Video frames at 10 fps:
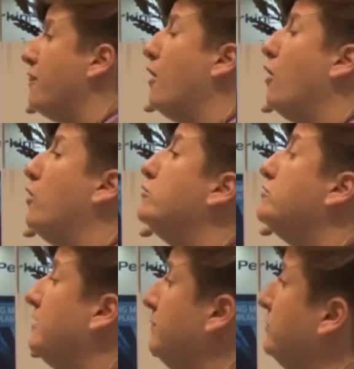that
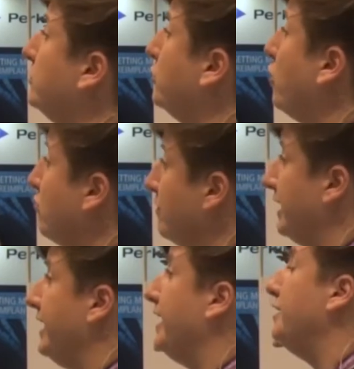all seem to
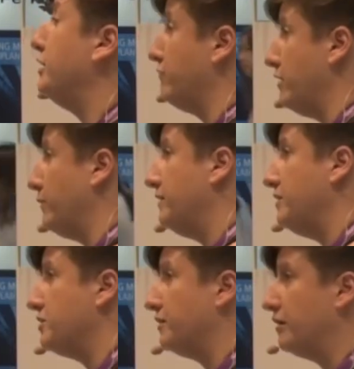correlate and agree with
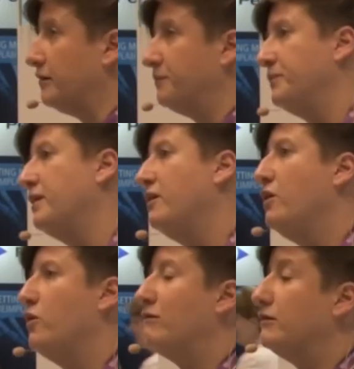each other.
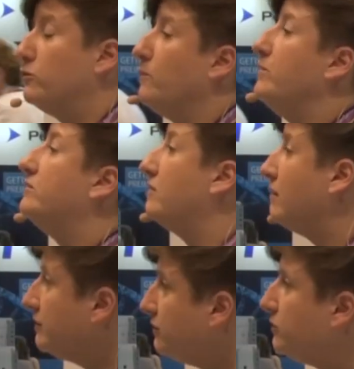Whereas when we
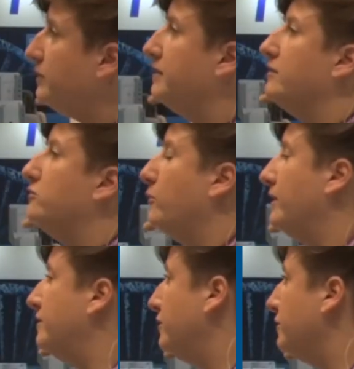started doing this
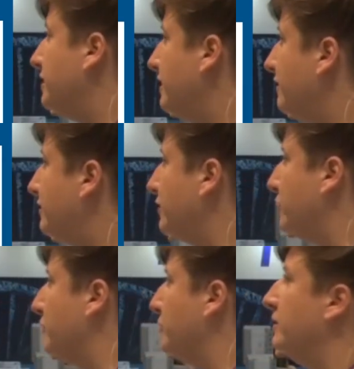20 odd years
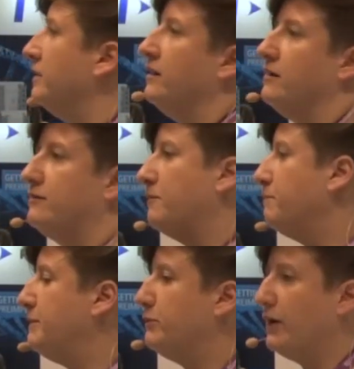ago,
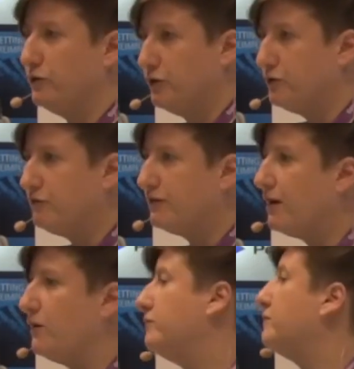some people had good
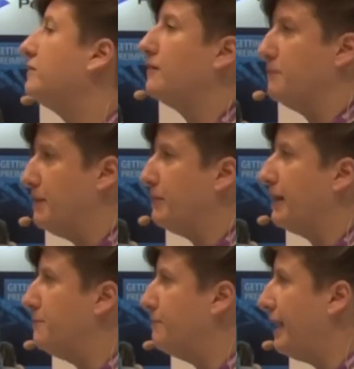results, some
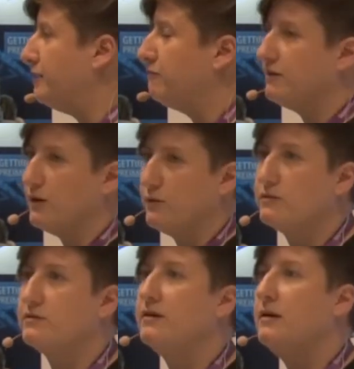people had bad
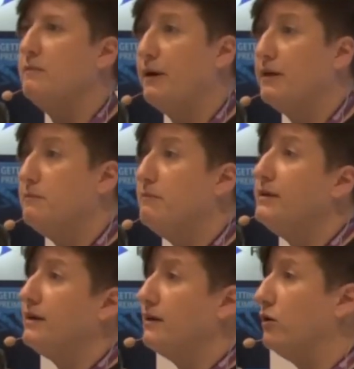results. But at the
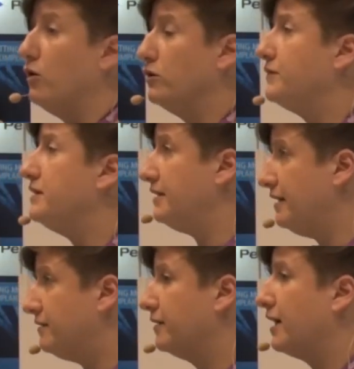minute, all of the
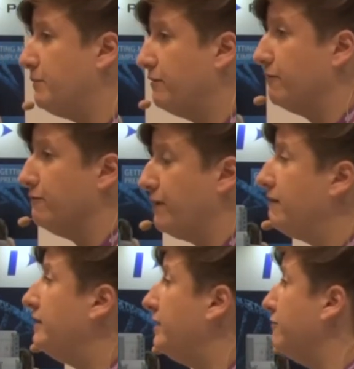data coming from
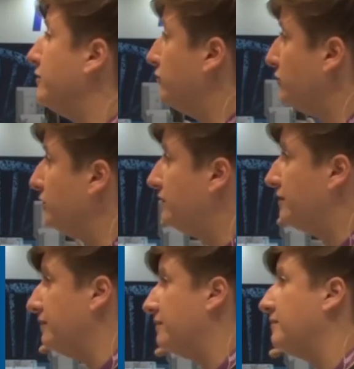very different
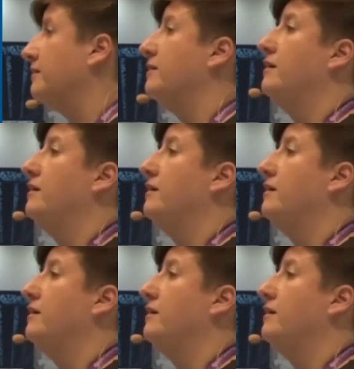sources,